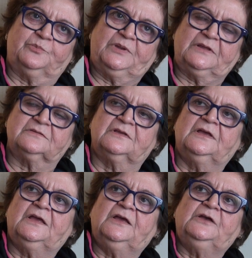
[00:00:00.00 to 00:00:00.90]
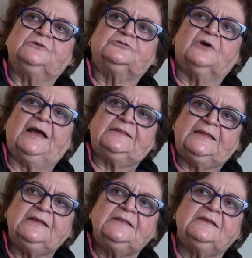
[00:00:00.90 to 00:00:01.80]
if you please. So I
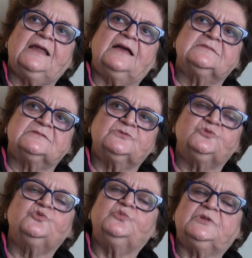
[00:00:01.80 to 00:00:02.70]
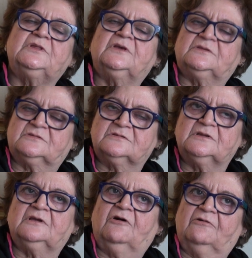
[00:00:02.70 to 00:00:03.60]
think that has to do with the
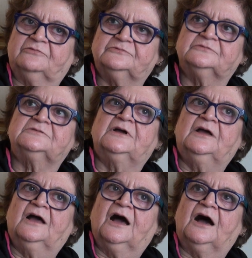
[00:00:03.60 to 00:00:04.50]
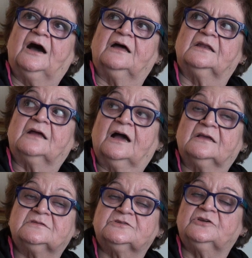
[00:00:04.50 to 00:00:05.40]
history of our
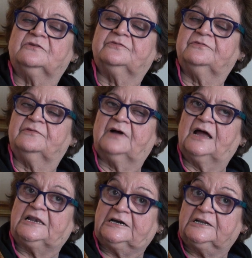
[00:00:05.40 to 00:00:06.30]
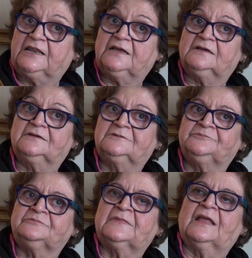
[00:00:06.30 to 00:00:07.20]
history of our learning,
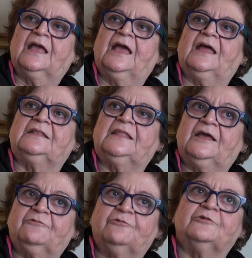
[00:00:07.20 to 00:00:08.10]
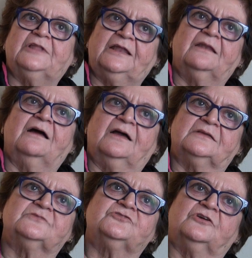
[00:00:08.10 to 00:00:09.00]
and therefore then
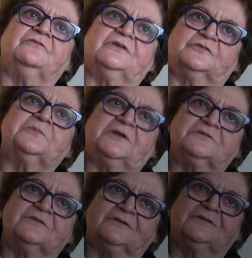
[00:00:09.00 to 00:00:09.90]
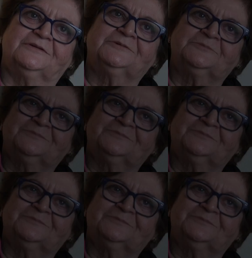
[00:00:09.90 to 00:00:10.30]
our history of expression.